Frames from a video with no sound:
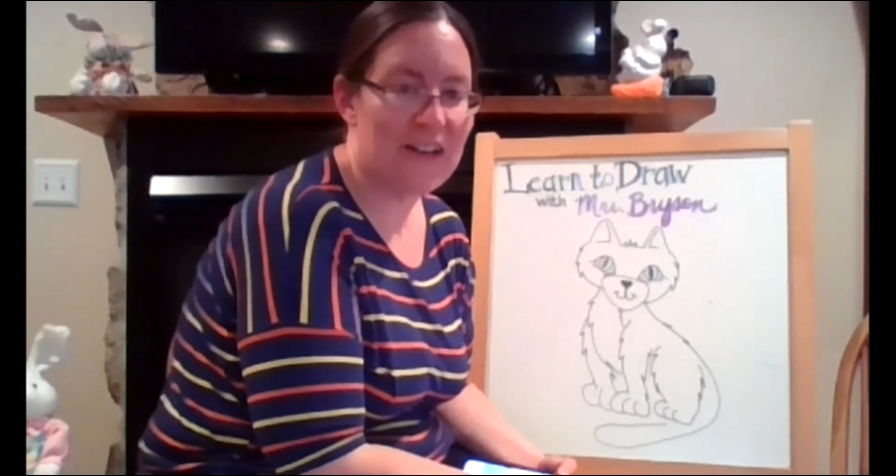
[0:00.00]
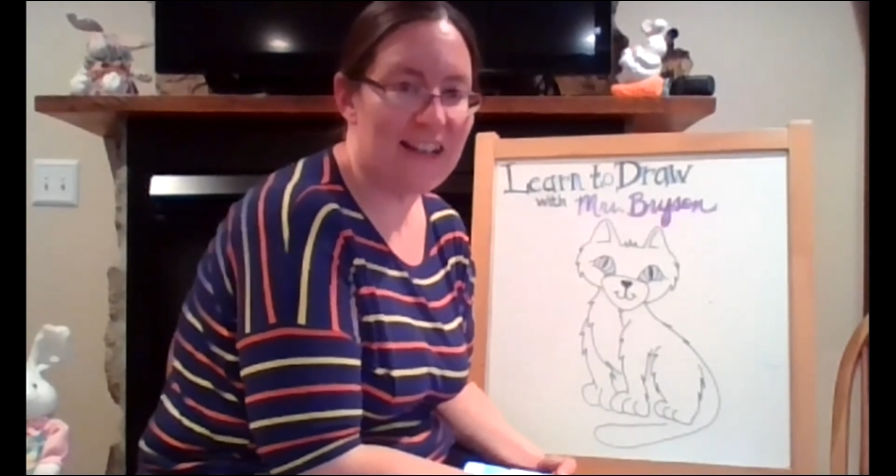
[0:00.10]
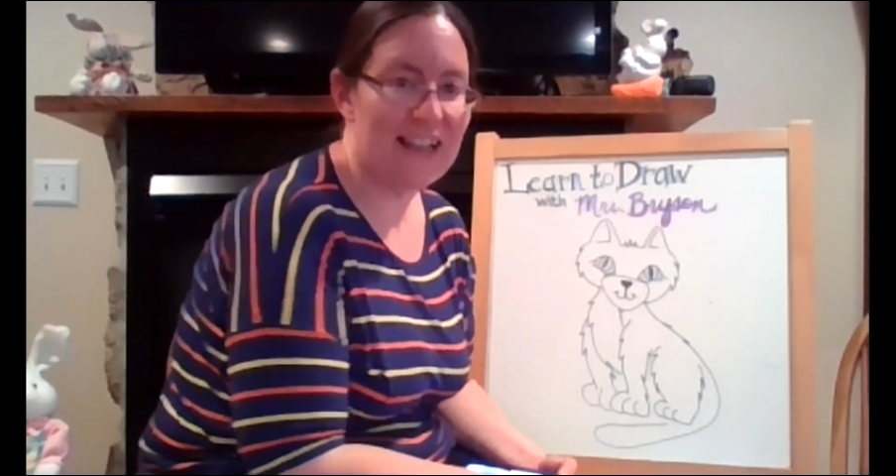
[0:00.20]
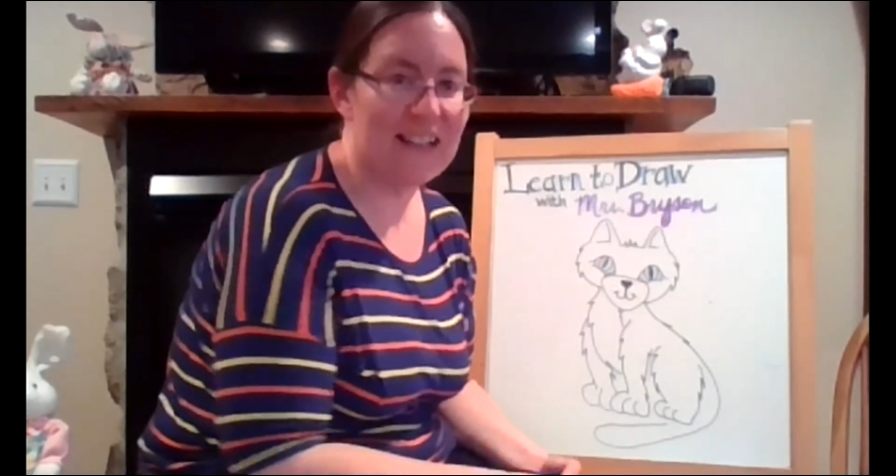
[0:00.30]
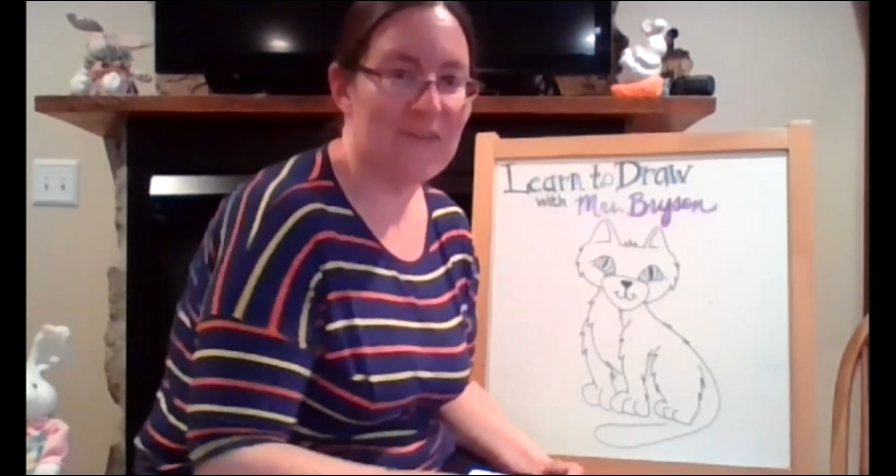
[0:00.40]

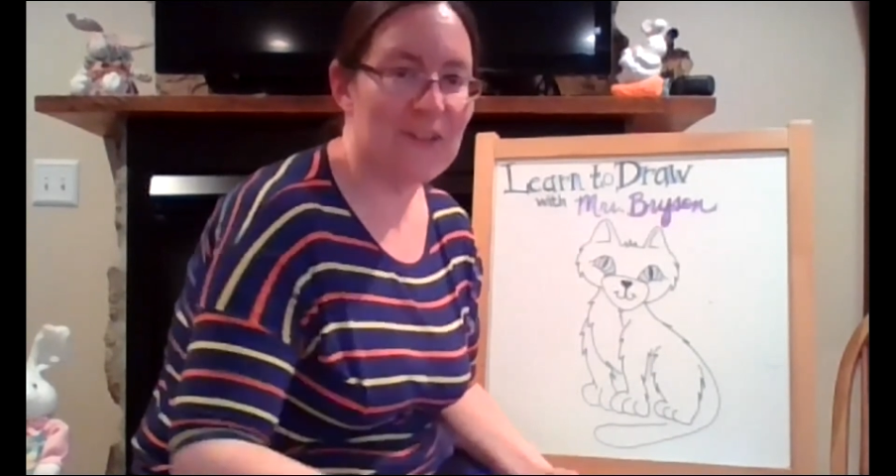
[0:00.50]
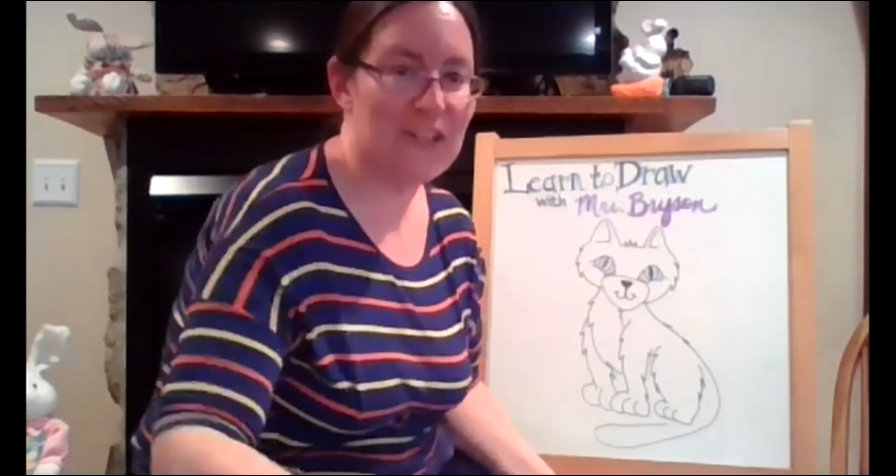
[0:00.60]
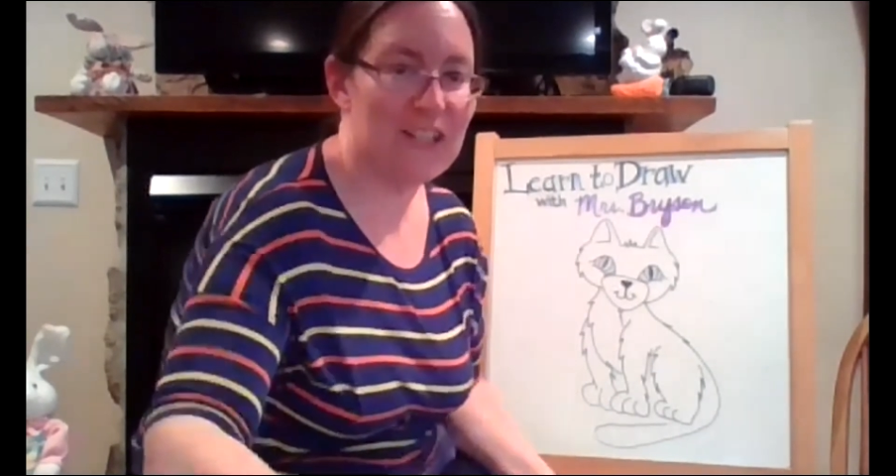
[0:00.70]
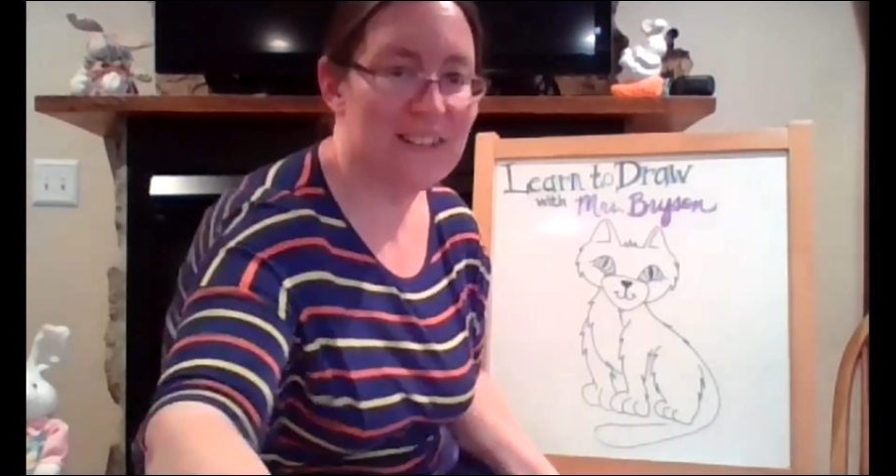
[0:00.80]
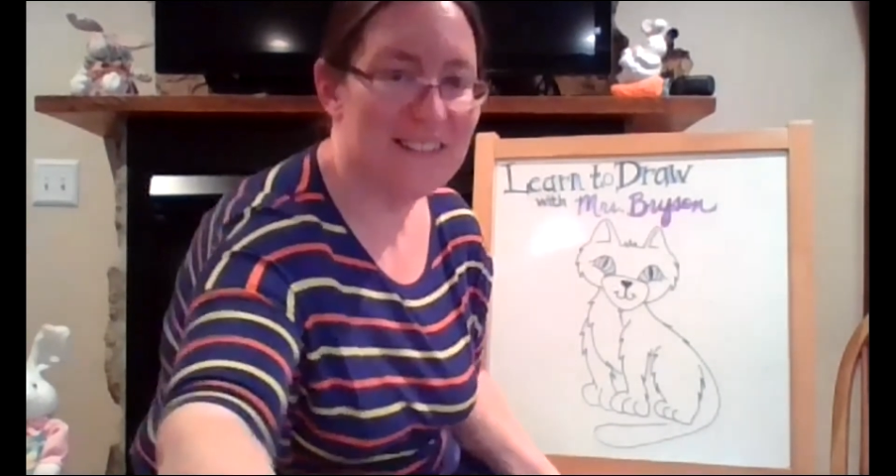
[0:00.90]
again in the
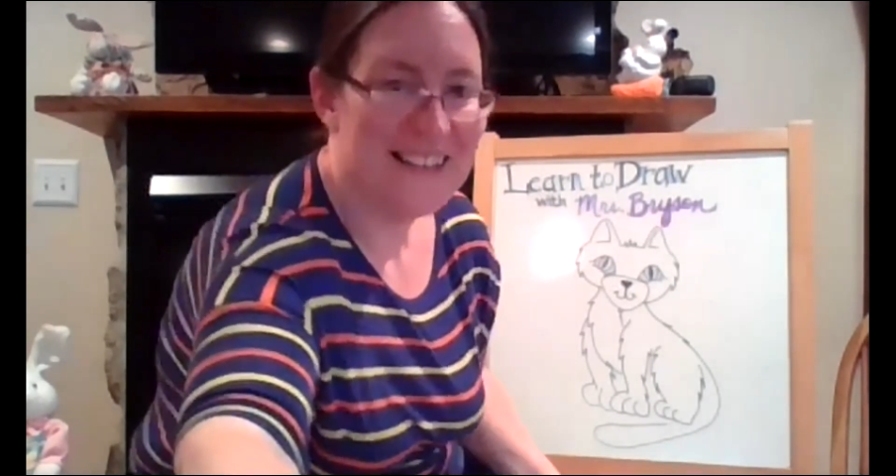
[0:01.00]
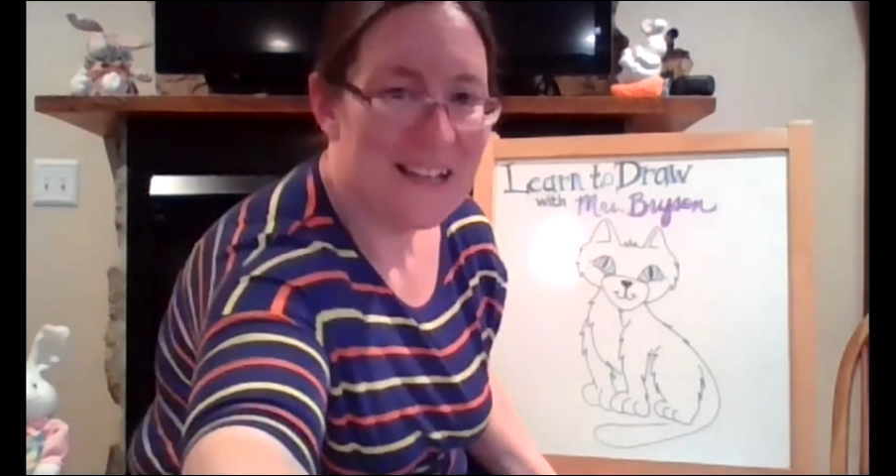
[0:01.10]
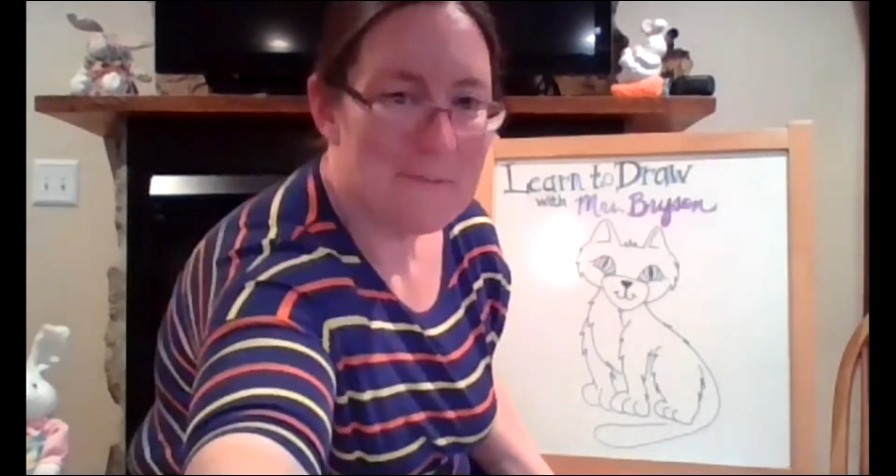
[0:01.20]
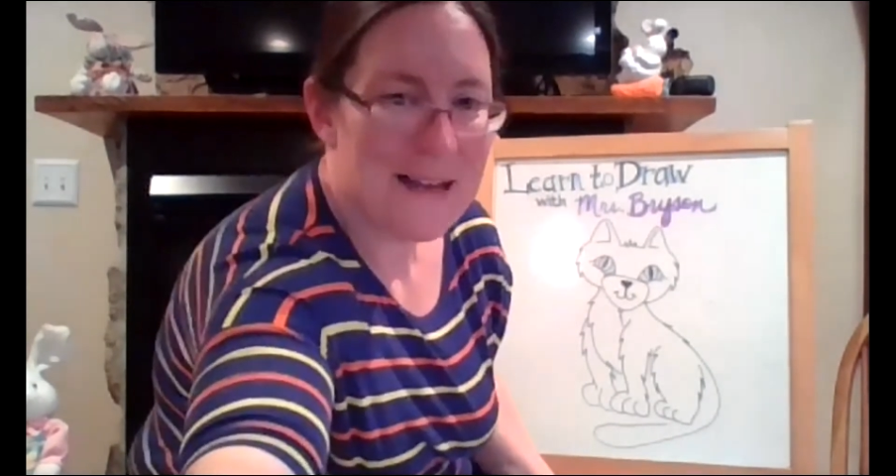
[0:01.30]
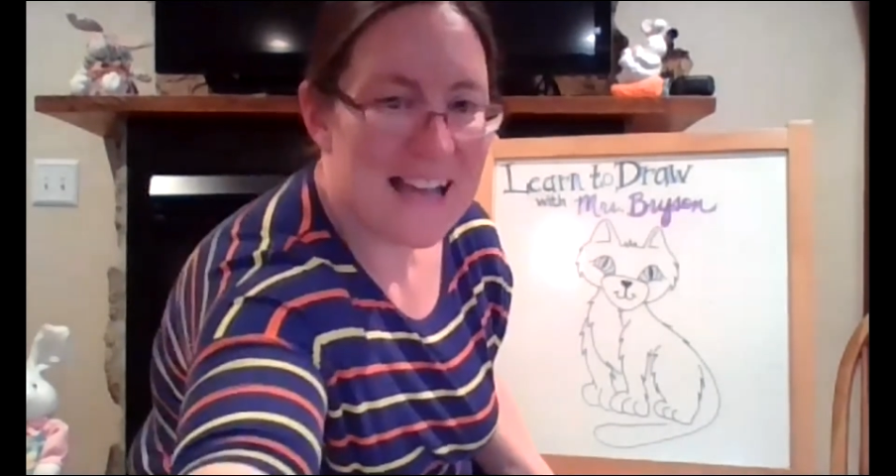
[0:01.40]
future.
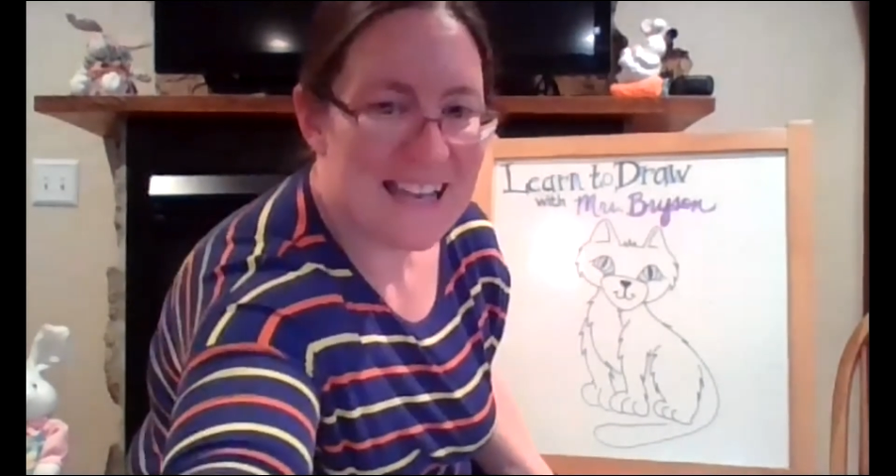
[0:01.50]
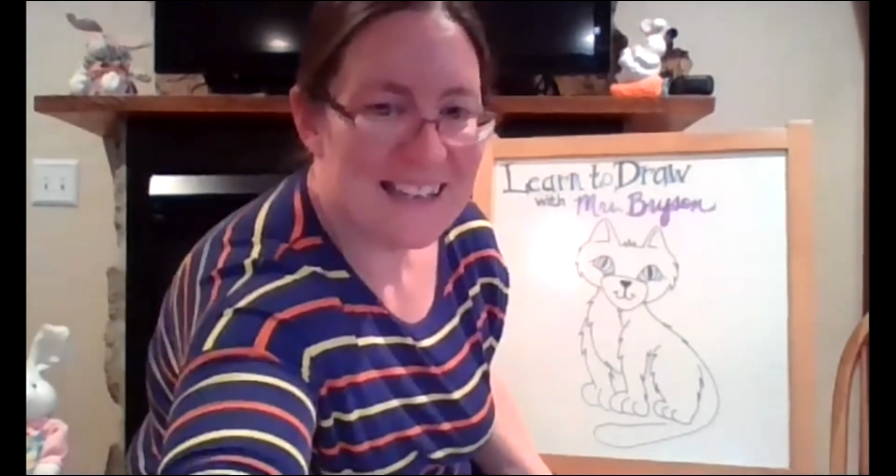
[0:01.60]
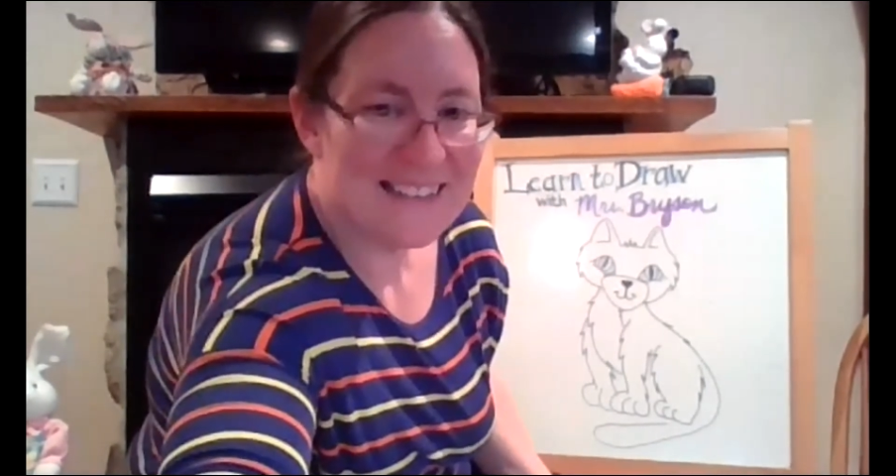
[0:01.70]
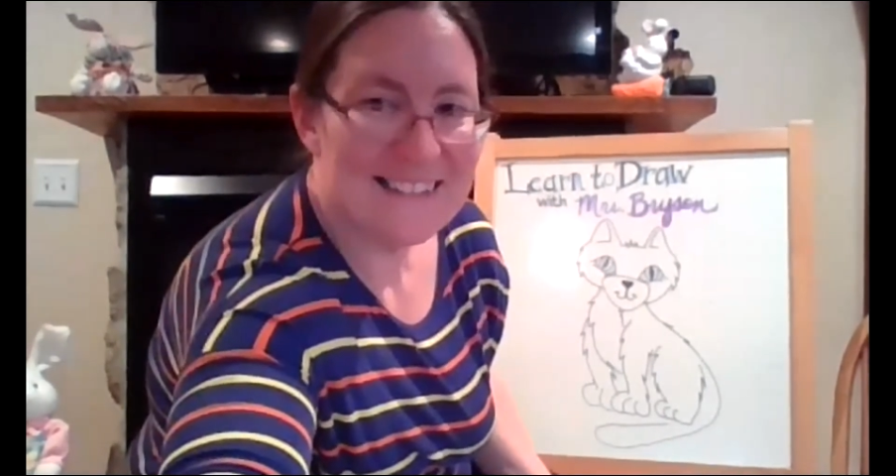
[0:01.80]
Bye.